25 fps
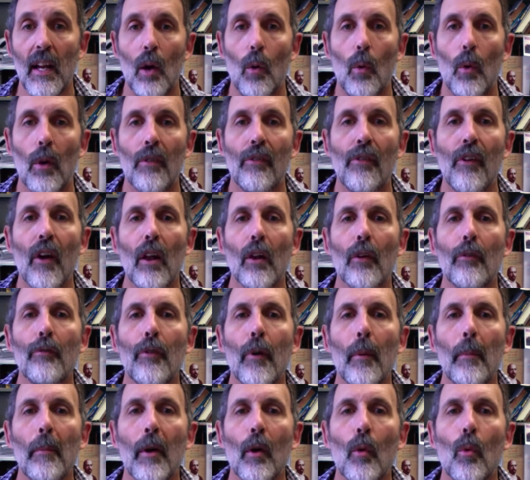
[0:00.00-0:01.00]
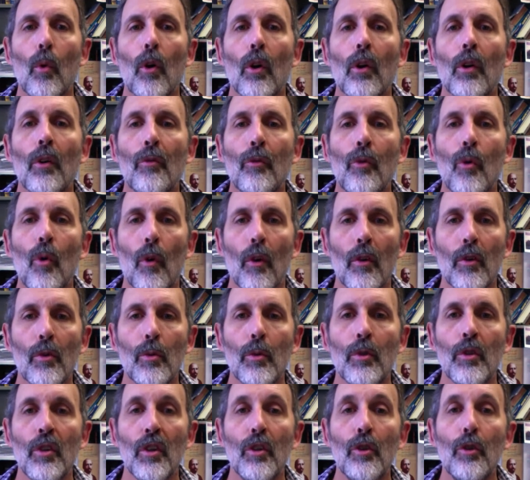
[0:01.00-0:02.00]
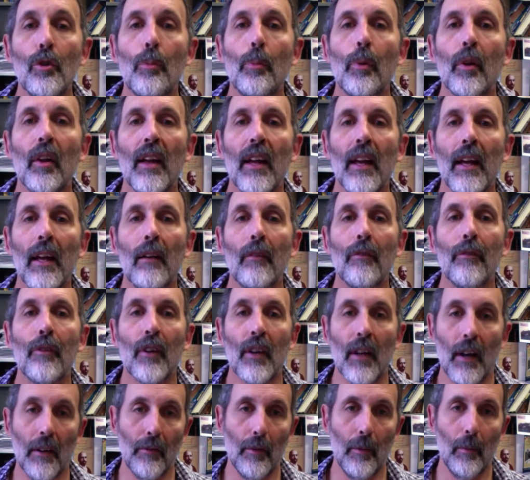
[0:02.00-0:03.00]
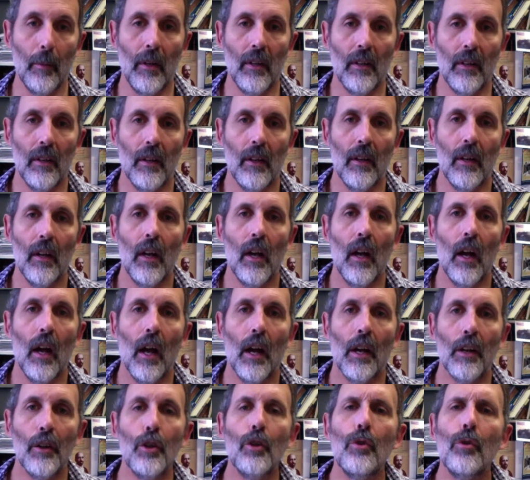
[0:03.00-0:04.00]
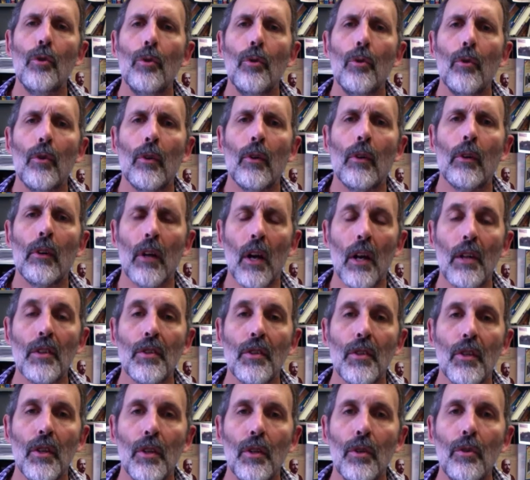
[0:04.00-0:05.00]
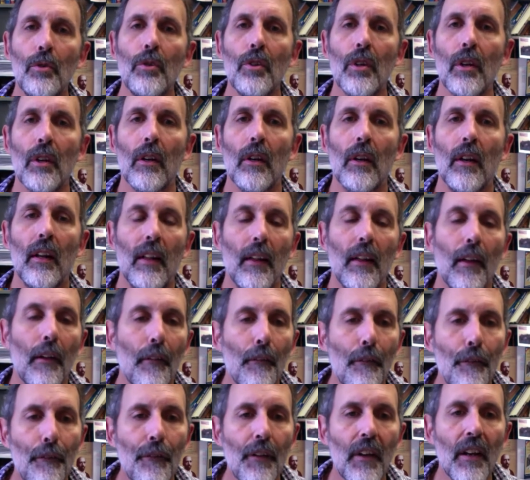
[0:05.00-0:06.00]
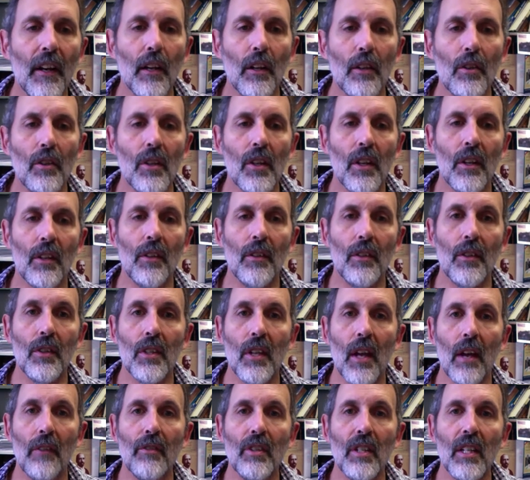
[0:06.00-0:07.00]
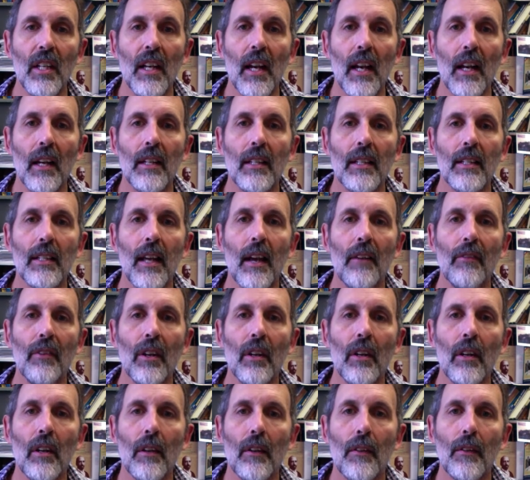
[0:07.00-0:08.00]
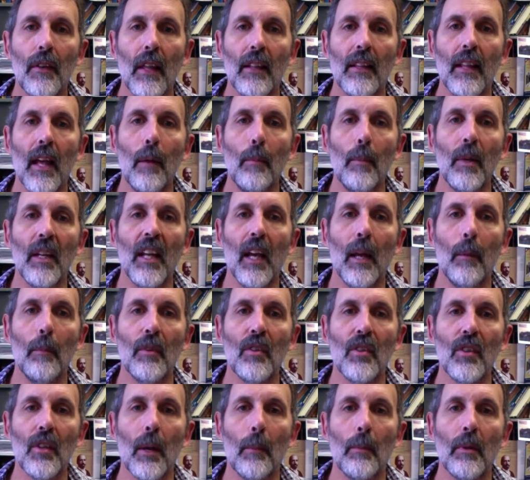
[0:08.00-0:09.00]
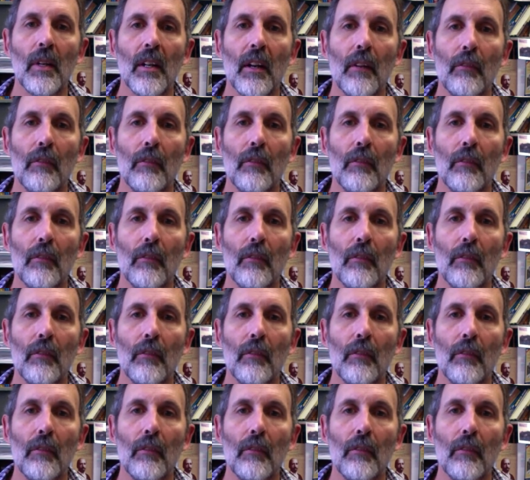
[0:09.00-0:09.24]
What followed from their work, of course, was a new plan for government, a new constitution, finished in 1787, that then became the subject